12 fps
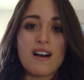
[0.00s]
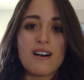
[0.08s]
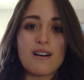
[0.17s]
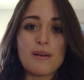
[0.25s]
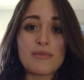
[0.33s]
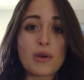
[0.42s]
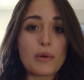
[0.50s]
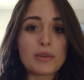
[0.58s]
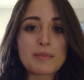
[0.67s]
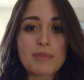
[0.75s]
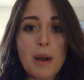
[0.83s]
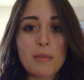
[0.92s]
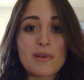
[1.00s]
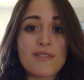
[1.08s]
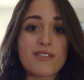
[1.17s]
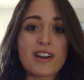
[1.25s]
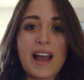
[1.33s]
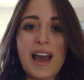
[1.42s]
Um, the only problem I've
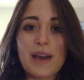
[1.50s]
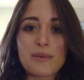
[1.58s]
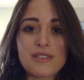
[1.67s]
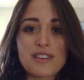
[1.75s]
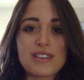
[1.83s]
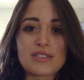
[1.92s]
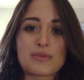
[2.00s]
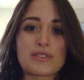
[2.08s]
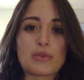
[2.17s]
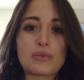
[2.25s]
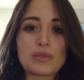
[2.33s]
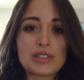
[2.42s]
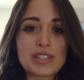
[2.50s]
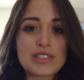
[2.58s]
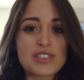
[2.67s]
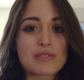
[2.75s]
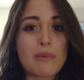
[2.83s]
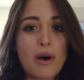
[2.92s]
ever had with it is with the really
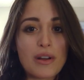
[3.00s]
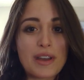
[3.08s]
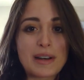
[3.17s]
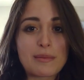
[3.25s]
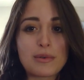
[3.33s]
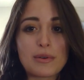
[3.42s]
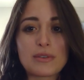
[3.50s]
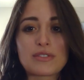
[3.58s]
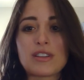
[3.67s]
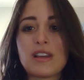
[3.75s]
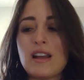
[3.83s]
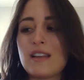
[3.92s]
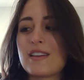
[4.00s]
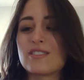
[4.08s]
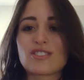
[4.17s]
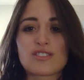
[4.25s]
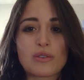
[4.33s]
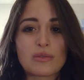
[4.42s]
small animals
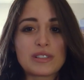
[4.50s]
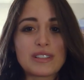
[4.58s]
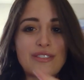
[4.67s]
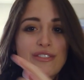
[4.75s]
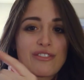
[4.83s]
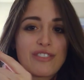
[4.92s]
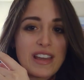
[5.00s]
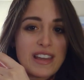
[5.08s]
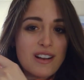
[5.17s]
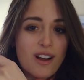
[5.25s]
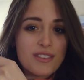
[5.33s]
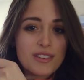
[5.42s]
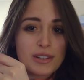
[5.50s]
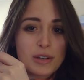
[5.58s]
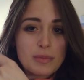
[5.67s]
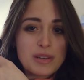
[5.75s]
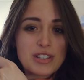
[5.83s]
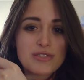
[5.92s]
that just don't really fit on the
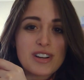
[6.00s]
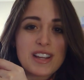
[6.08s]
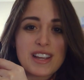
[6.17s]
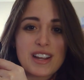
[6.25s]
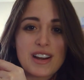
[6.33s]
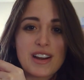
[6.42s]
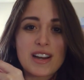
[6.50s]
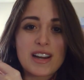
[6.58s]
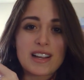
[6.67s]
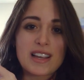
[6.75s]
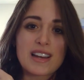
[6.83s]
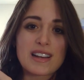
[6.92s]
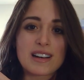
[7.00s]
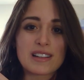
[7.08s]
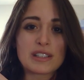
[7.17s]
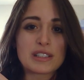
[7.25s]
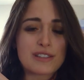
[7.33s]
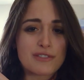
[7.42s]
little piece right here. It can get a
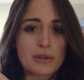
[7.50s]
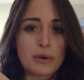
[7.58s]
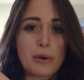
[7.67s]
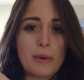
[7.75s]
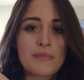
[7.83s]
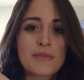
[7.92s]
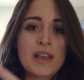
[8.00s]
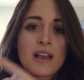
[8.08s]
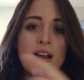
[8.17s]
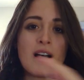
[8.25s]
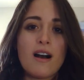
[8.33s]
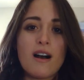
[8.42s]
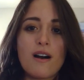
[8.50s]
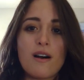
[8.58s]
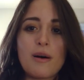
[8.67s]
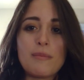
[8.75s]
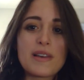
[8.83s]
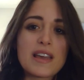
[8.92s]
little difficult.
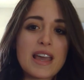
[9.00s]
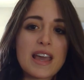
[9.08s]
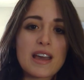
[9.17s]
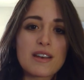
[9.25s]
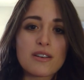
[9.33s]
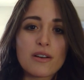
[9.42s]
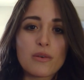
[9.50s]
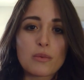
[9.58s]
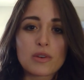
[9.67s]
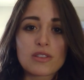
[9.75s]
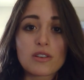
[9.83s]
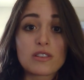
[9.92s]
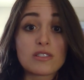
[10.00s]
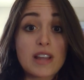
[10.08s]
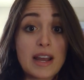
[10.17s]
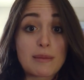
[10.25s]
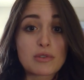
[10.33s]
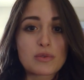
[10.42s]
Um, and with the
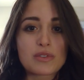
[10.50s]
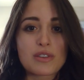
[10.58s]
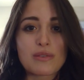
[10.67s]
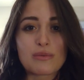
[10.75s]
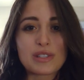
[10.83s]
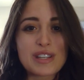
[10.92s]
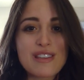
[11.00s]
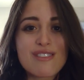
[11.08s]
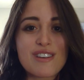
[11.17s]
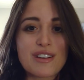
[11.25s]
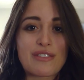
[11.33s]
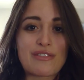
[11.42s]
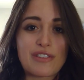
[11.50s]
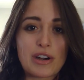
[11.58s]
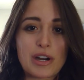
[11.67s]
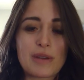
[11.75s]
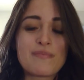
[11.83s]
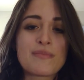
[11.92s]
animals with the really thick
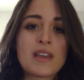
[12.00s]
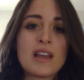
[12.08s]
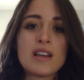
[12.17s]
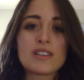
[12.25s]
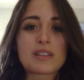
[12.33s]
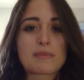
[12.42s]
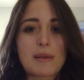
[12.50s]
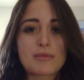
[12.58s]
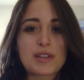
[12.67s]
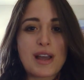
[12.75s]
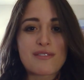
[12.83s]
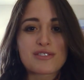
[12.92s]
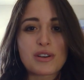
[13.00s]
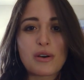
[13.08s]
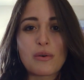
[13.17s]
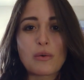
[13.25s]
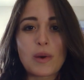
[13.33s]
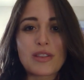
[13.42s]
fur, sometimes you have
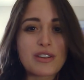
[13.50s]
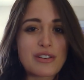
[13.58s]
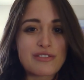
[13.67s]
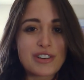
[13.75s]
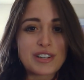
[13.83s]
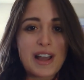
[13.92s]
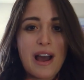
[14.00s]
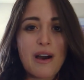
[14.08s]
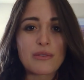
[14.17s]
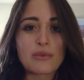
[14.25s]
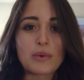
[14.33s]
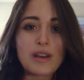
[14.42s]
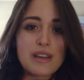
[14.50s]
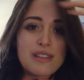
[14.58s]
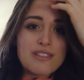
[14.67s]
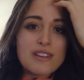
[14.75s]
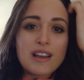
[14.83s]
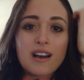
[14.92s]
to wet their fur down with
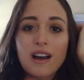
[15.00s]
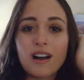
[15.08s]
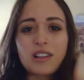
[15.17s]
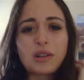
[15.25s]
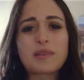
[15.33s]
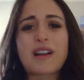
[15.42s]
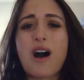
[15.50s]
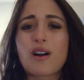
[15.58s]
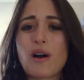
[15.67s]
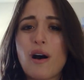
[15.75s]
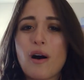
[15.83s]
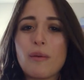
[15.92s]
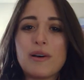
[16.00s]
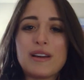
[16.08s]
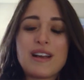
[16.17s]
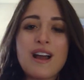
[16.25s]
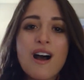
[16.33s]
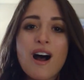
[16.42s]
a little bit of alcohol.
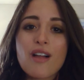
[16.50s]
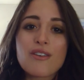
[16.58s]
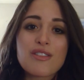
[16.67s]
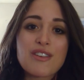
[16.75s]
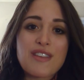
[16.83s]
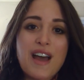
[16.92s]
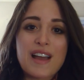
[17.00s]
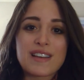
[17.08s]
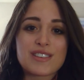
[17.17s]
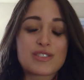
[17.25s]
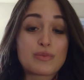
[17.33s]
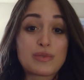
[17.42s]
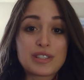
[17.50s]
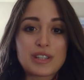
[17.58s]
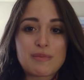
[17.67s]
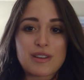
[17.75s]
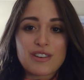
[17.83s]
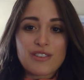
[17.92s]
But other than that, it's
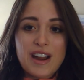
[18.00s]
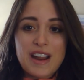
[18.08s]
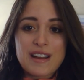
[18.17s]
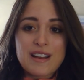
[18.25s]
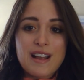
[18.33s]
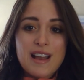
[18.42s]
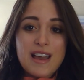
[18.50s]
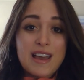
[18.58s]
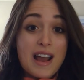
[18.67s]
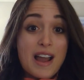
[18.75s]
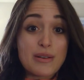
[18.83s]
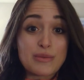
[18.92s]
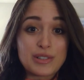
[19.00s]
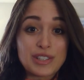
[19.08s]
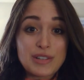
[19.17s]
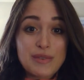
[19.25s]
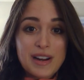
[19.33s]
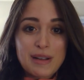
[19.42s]
really been great, and I
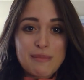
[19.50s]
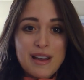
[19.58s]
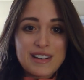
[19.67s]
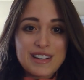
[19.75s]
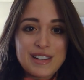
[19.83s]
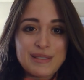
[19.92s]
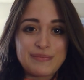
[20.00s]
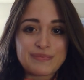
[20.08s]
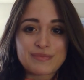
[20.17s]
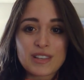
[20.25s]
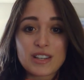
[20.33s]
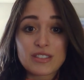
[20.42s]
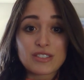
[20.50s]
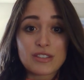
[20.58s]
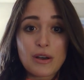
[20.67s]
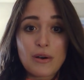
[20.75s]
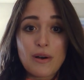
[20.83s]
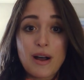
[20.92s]
really recommend it.
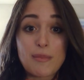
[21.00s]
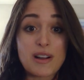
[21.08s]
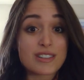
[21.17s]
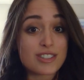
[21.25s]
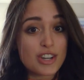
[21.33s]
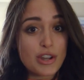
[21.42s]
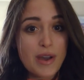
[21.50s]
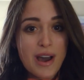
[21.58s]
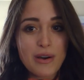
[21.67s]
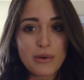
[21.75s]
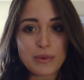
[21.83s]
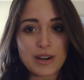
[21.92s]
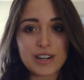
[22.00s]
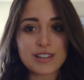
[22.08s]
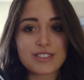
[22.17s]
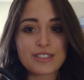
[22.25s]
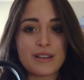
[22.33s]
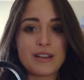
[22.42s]
So um, I'll show you how it
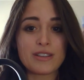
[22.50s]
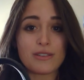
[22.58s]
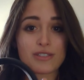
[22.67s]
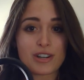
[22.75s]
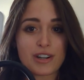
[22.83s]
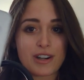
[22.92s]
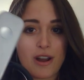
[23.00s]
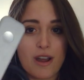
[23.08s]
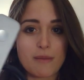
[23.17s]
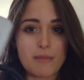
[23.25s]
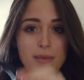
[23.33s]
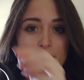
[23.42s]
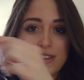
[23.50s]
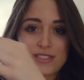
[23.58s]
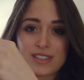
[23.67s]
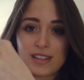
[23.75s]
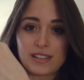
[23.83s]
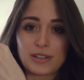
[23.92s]
works. You turn it on by
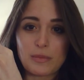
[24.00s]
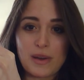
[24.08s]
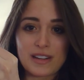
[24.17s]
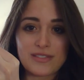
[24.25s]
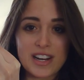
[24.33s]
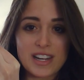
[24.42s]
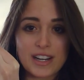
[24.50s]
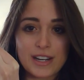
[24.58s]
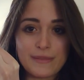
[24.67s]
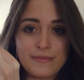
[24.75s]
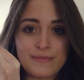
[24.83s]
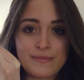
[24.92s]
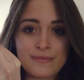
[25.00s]
pressing the little button right here,